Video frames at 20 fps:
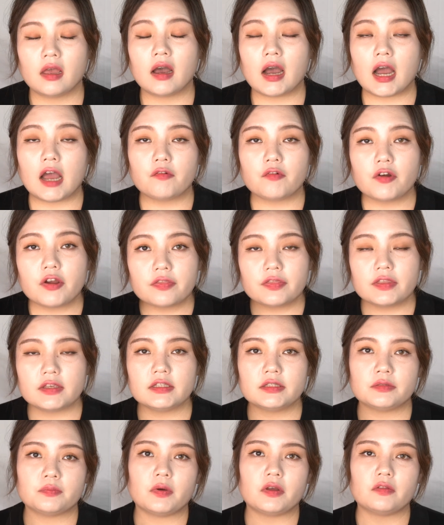I wore
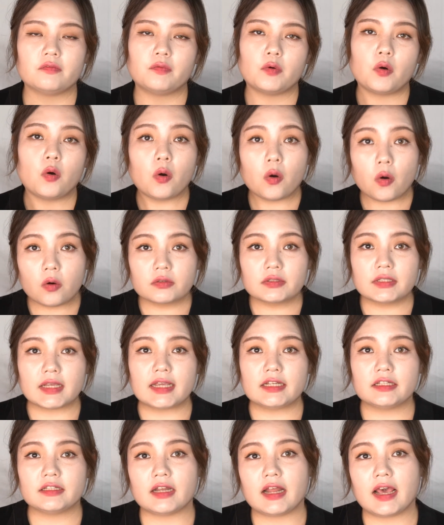this one for whole
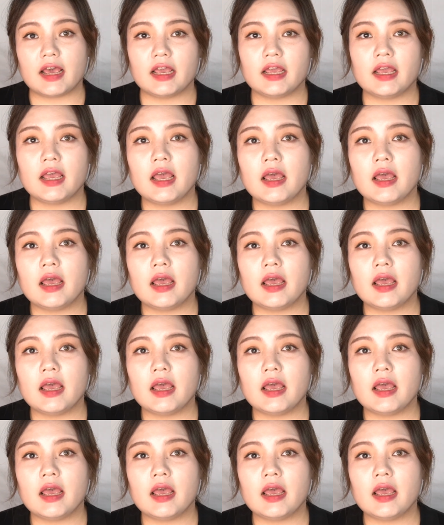day today,